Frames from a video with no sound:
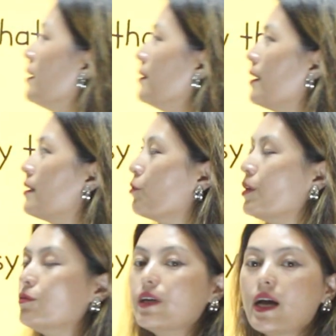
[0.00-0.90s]
that
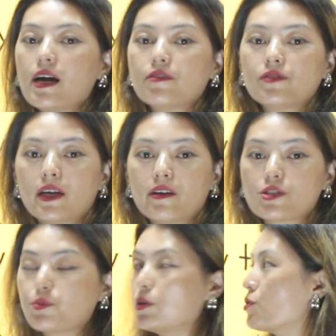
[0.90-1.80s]
when we have
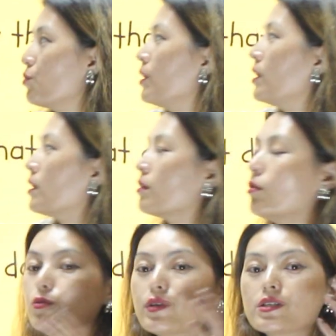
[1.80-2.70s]
direct speech, we are
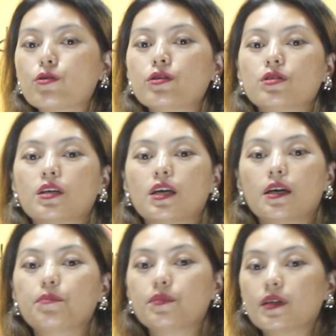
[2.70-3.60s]
always going to
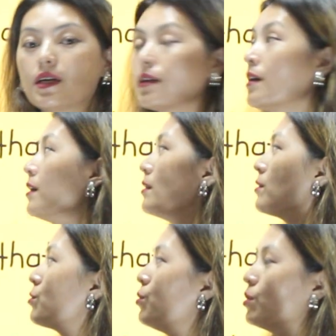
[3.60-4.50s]
keep that
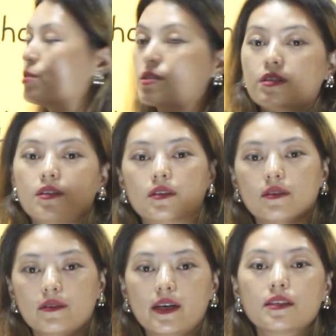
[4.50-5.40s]
quote,
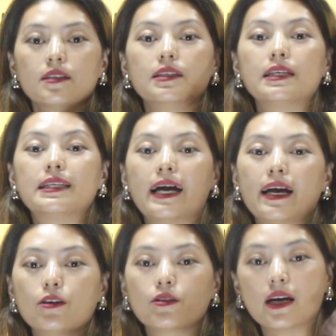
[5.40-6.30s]
right? The
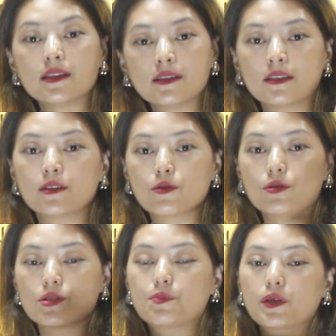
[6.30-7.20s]
dialogue under the
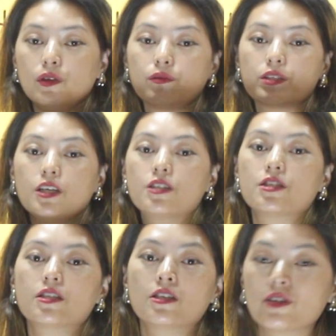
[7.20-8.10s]
quotes. But when we
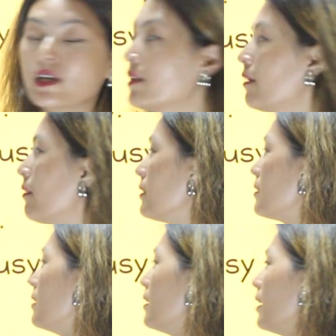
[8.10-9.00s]
change it in
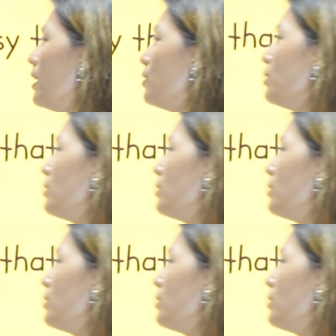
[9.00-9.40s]
indirect, it